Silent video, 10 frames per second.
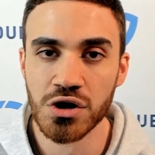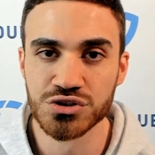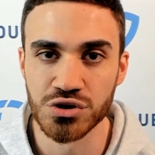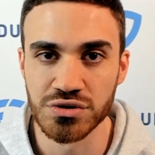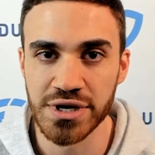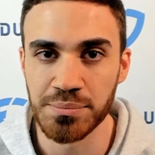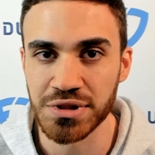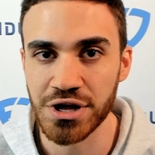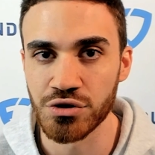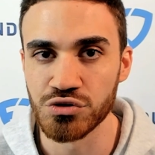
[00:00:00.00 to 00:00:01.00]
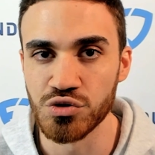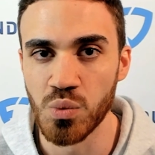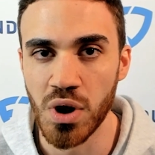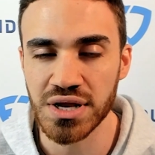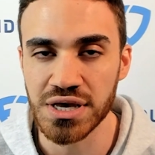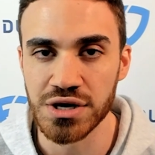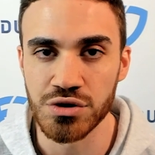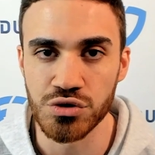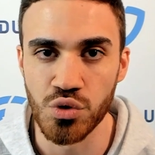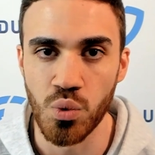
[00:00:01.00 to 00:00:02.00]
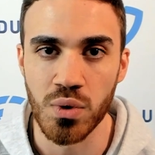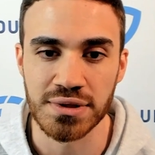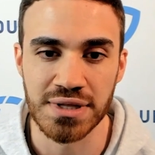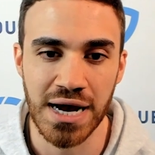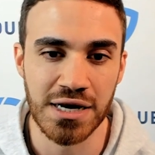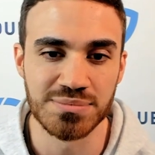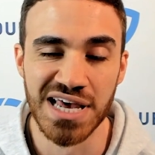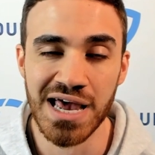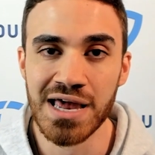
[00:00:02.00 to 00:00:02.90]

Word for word: Certainly a player you want in your lineups.